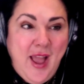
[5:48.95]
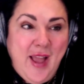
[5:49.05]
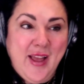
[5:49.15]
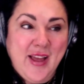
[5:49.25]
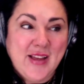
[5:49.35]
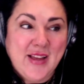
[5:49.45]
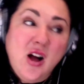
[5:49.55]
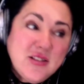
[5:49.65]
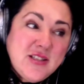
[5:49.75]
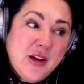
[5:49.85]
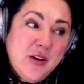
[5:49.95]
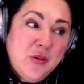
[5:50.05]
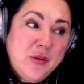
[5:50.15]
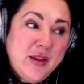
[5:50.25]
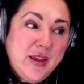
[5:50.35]
And
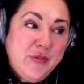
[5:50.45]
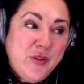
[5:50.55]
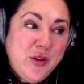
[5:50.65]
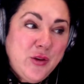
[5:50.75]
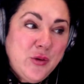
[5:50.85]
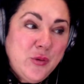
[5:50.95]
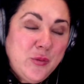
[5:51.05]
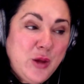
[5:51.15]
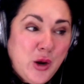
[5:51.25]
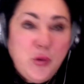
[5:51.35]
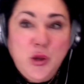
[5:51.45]
also, if you